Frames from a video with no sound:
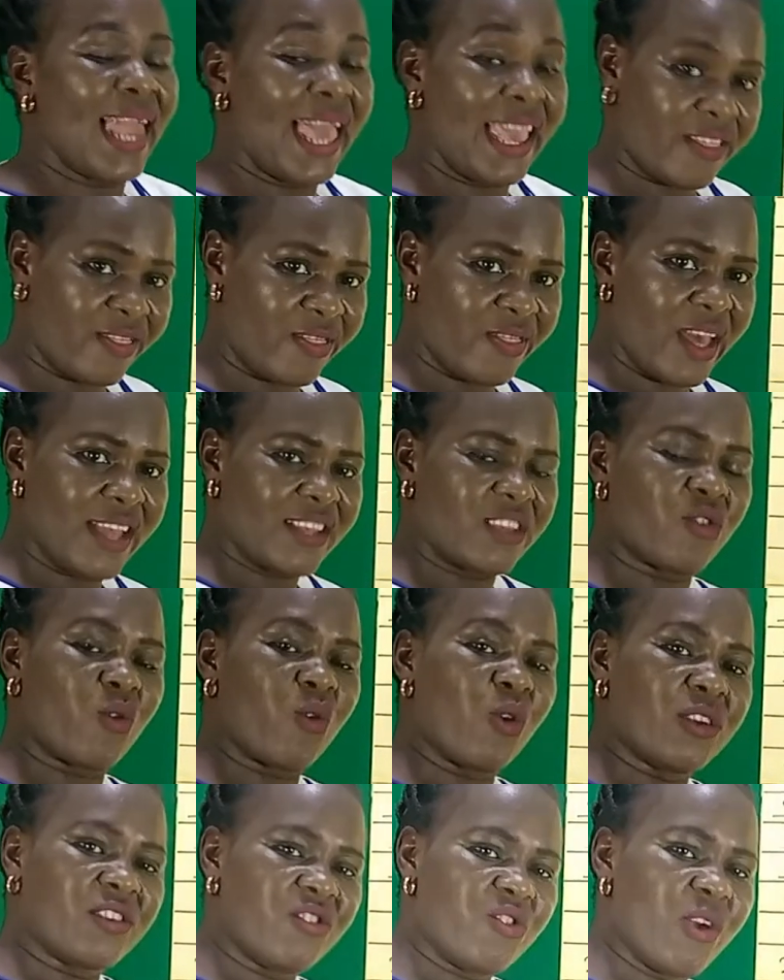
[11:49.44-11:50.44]
like that, you
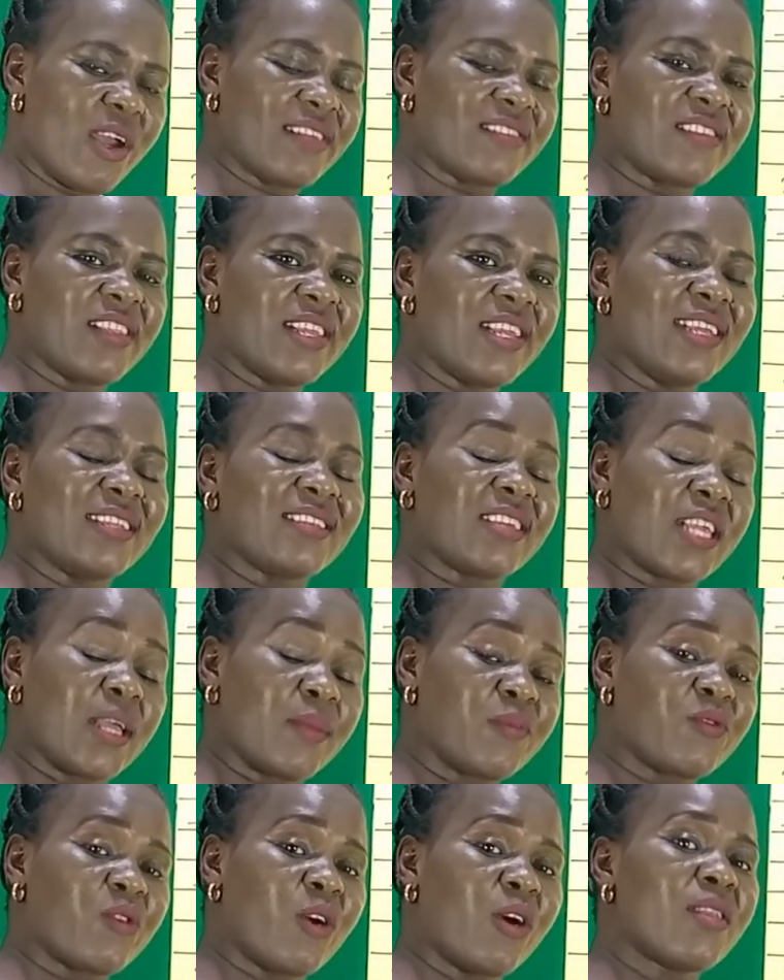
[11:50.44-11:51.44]
continuously, it
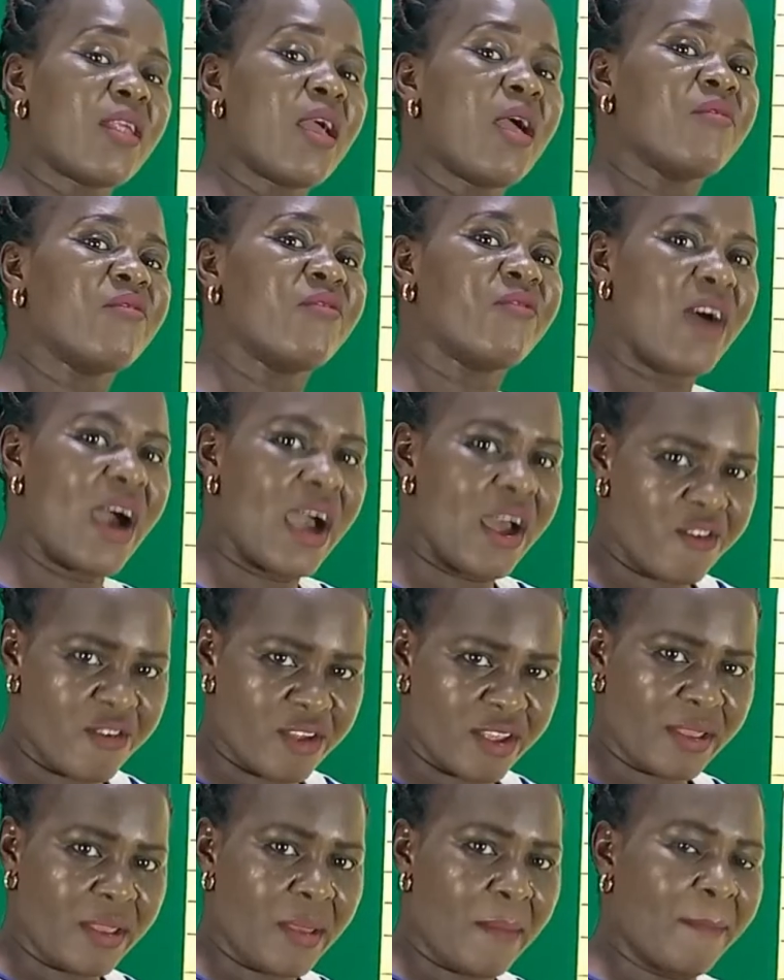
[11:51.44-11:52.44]
keeps on
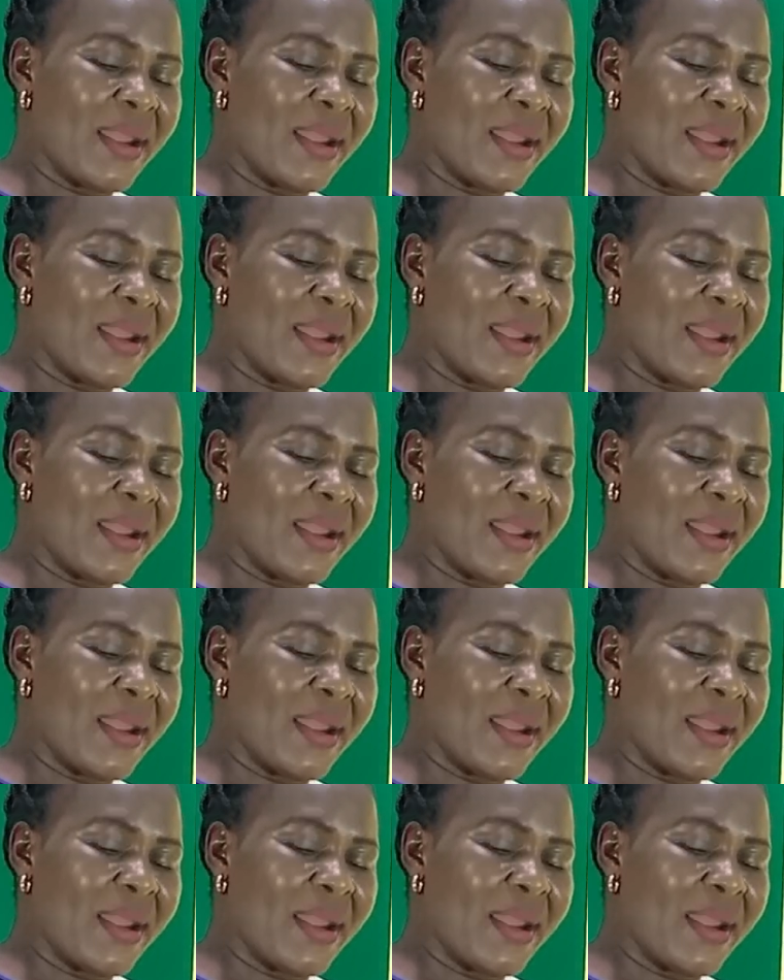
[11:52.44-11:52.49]
varying.